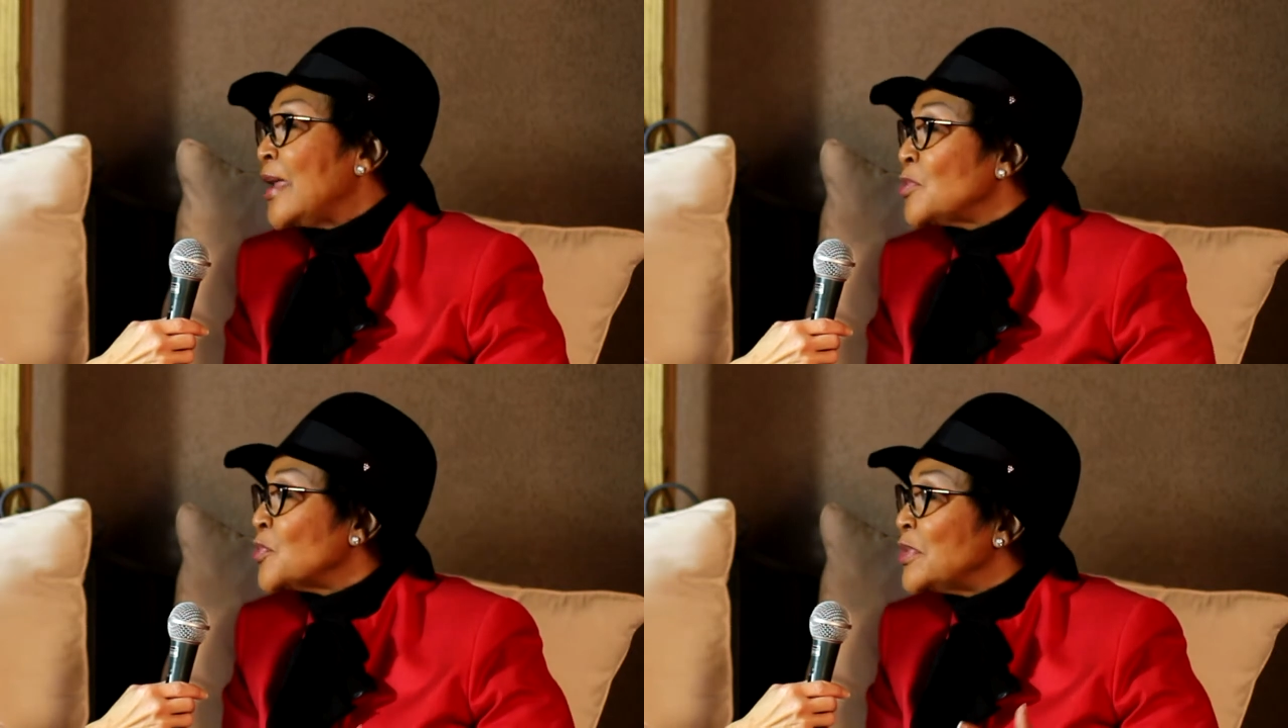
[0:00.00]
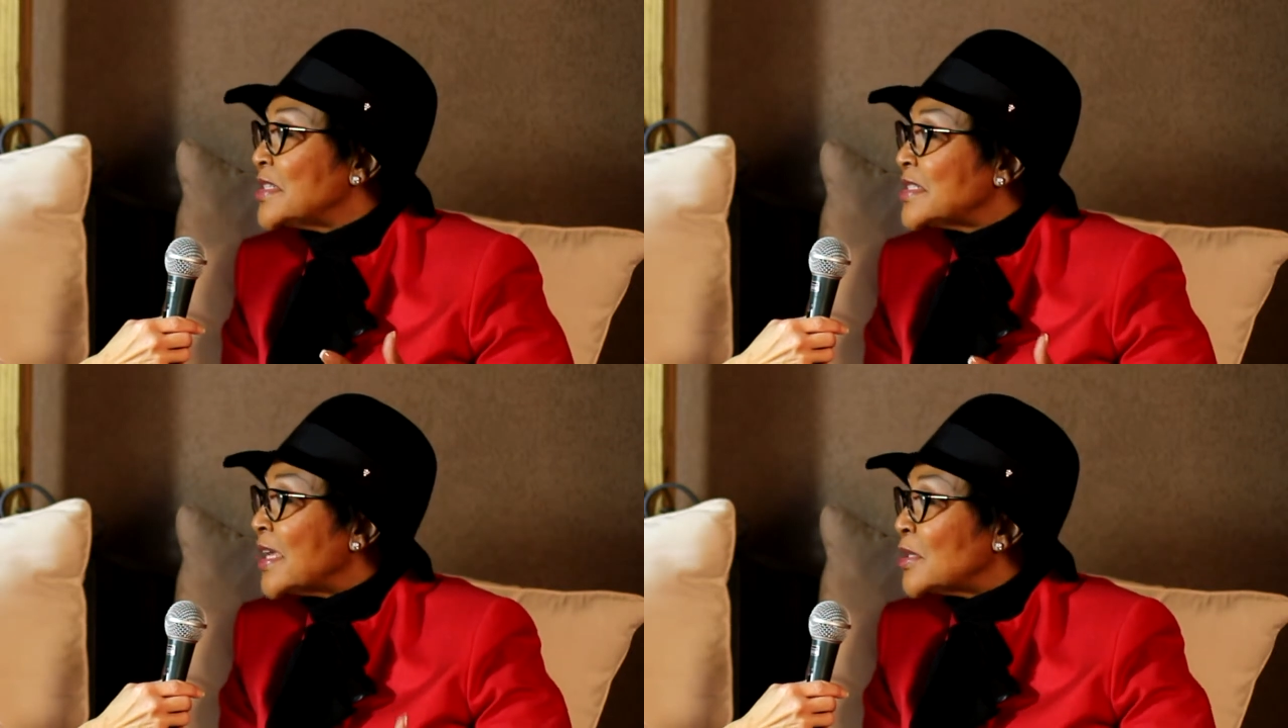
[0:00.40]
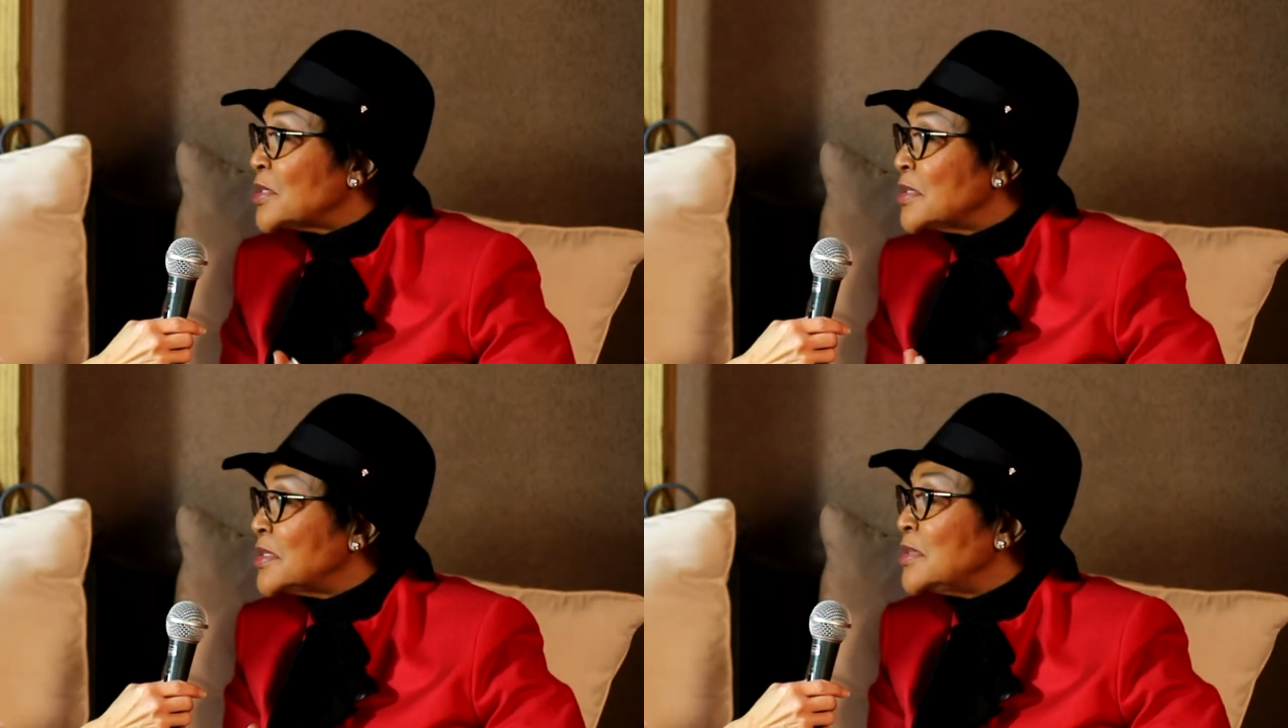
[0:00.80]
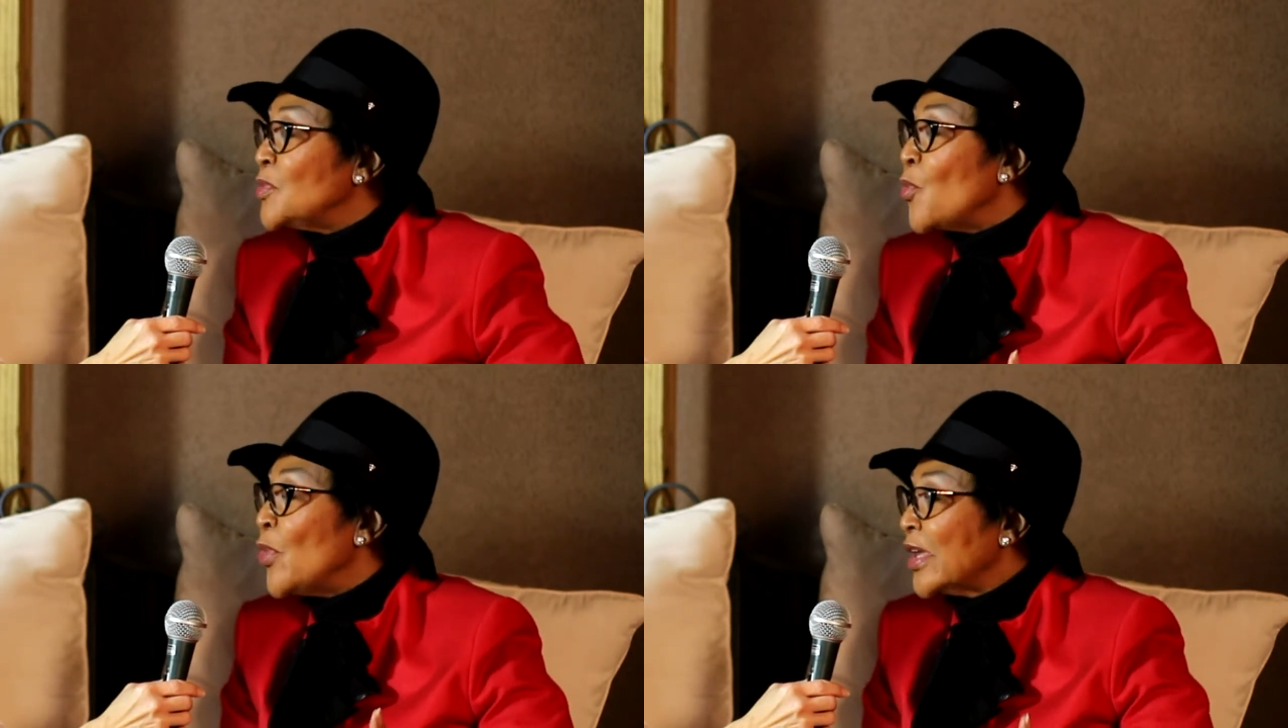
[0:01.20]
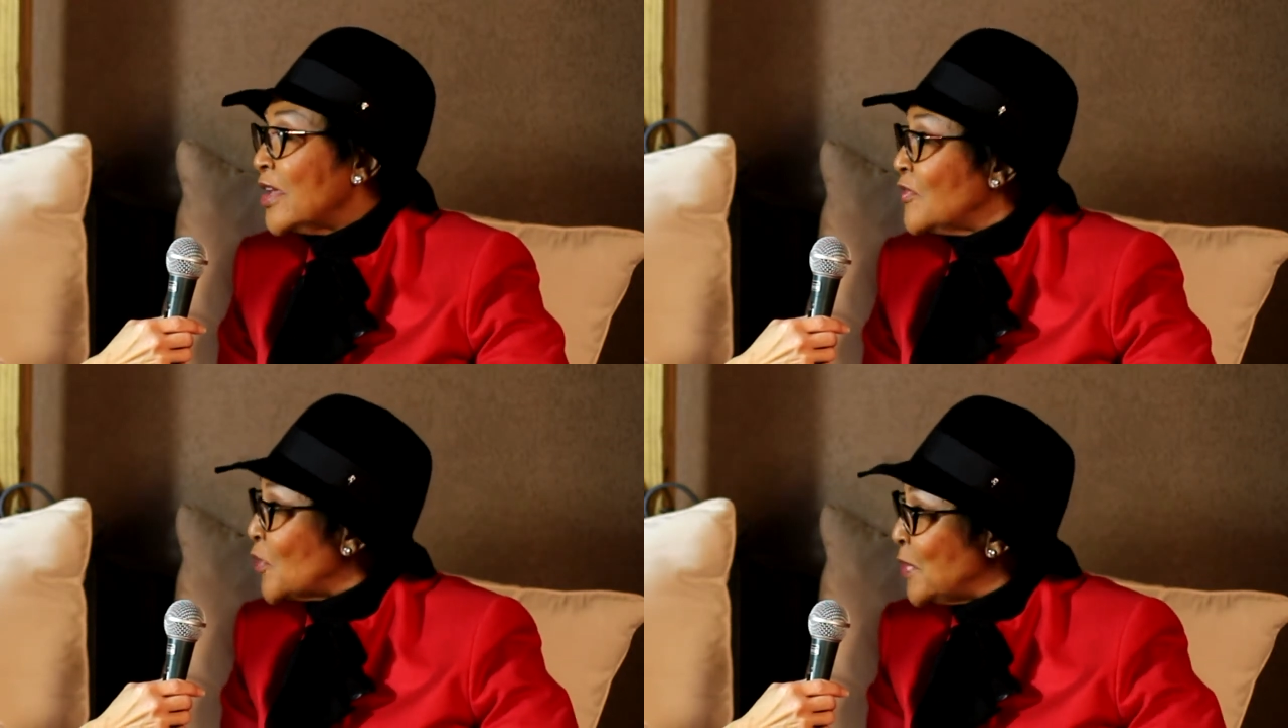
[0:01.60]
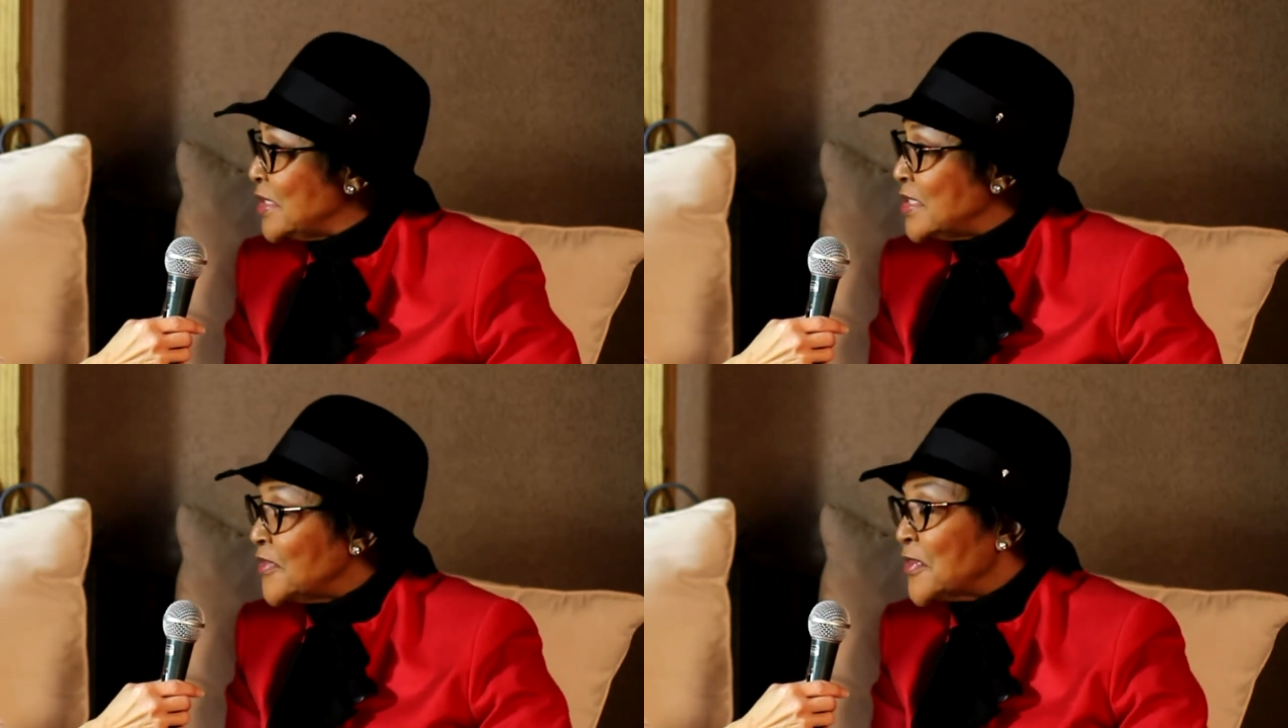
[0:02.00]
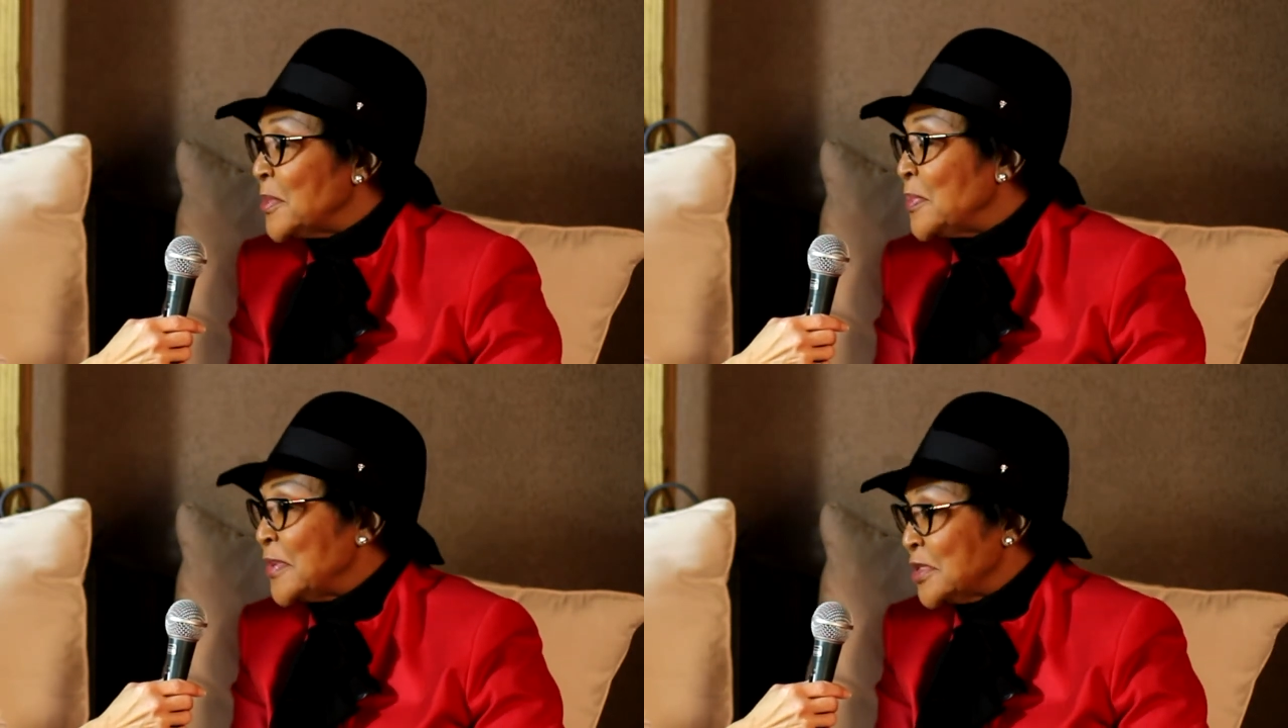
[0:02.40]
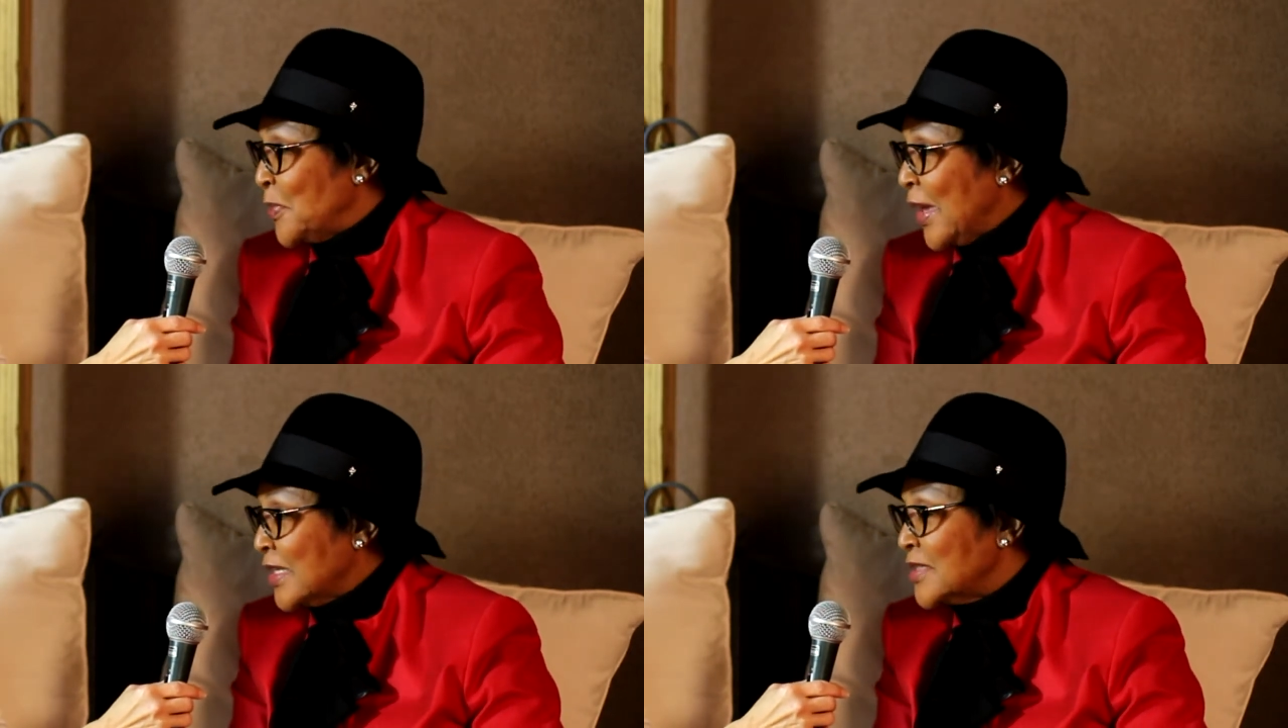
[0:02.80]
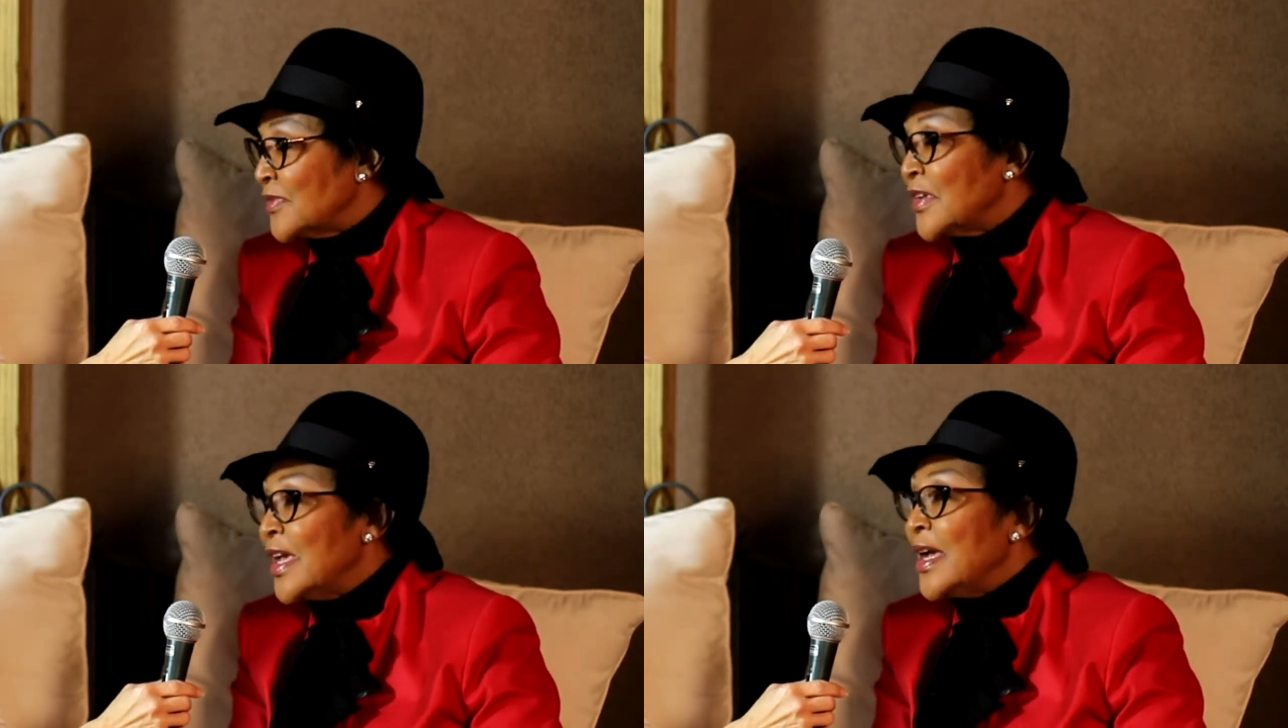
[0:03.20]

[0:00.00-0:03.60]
and we start working from a different perspective,